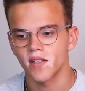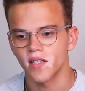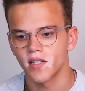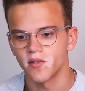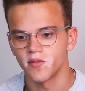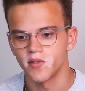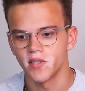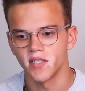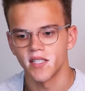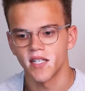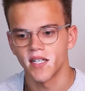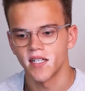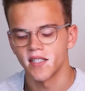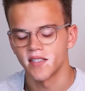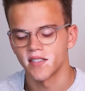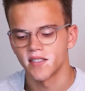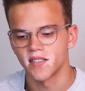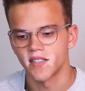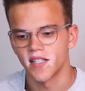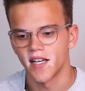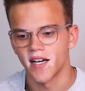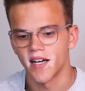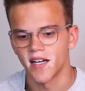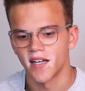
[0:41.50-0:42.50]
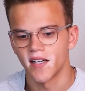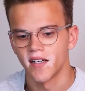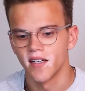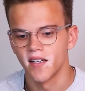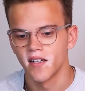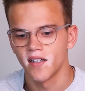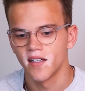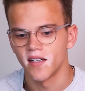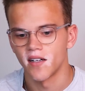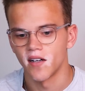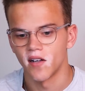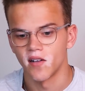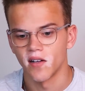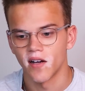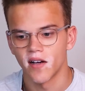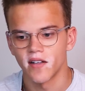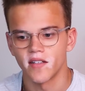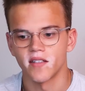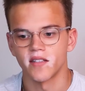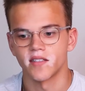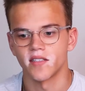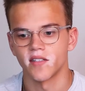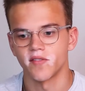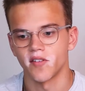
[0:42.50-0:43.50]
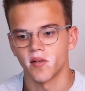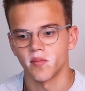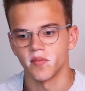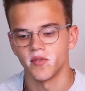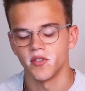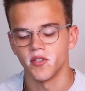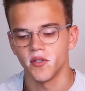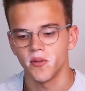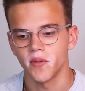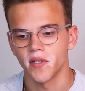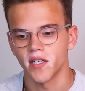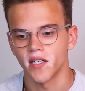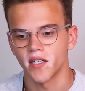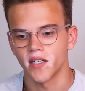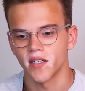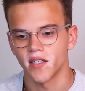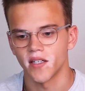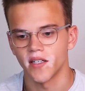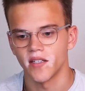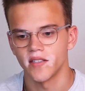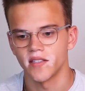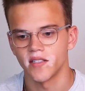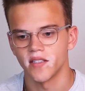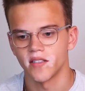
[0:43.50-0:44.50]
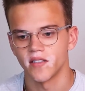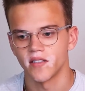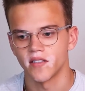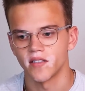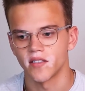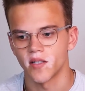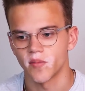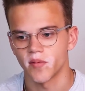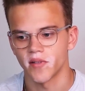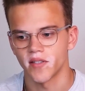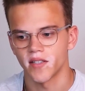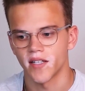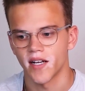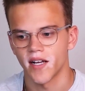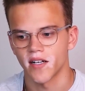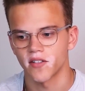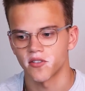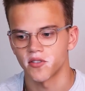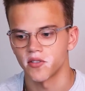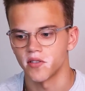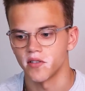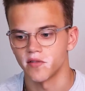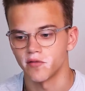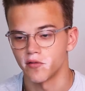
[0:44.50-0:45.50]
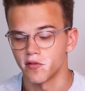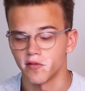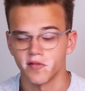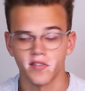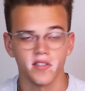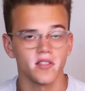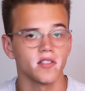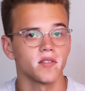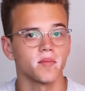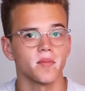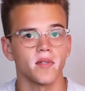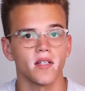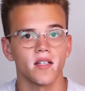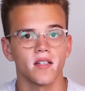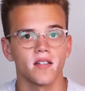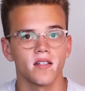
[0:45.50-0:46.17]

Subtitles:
I realized that a lot of the stuff I'm doing isn't something that actually fulfills me.